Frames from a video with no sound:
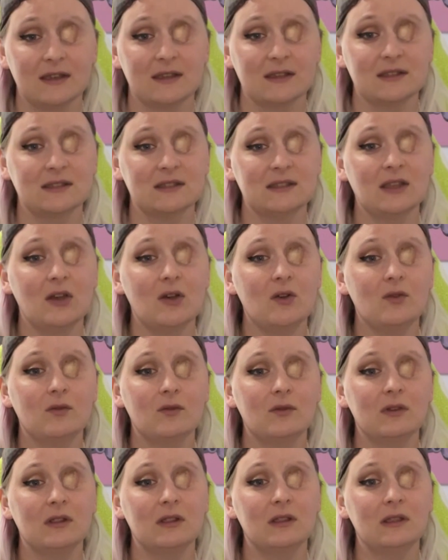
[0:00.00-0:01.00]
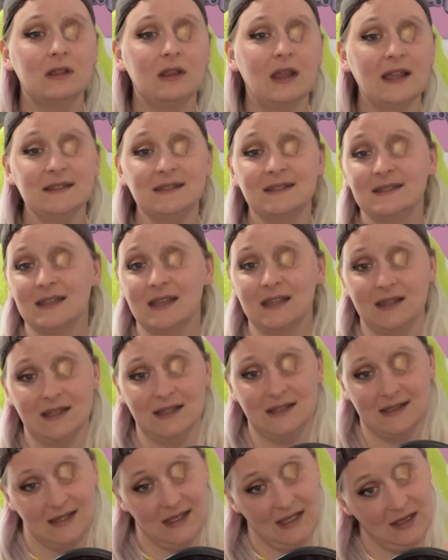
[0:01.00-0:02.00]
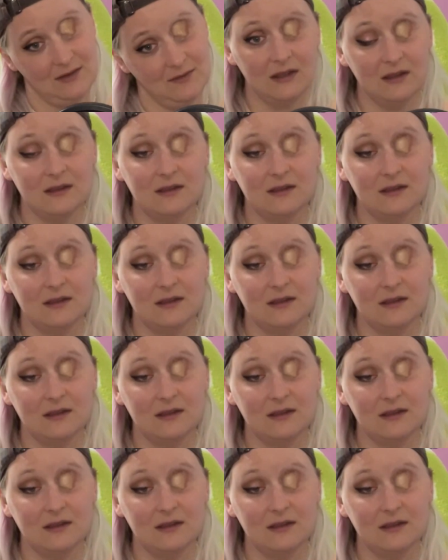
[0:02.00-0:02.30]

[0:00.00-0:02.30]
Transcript: So let's set the scene.